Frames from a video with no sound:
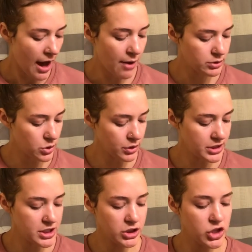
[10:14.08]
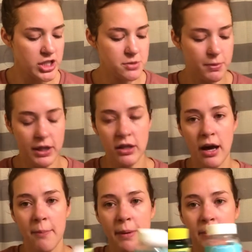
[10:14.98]
I would totally suggest picking
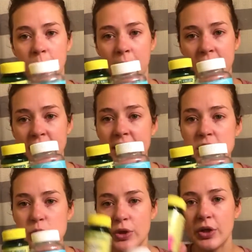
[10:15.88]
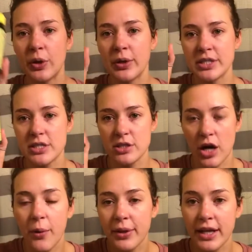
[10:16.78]
up maybe one of these, or you could always
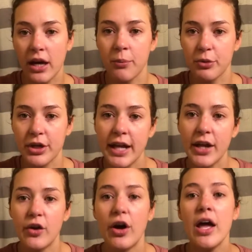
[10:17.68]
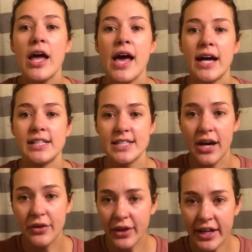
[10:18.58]
start with like a prenatal and see
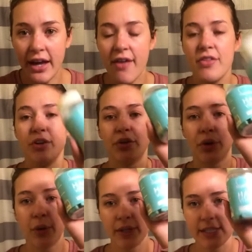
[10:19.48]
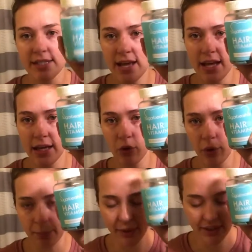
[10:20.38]
how you like it, and then you could always
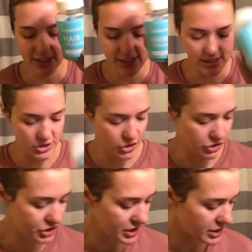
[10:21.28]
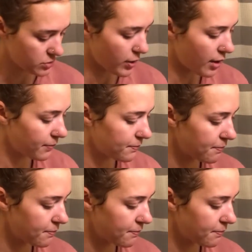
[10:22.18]
incorporate this into your routine as well.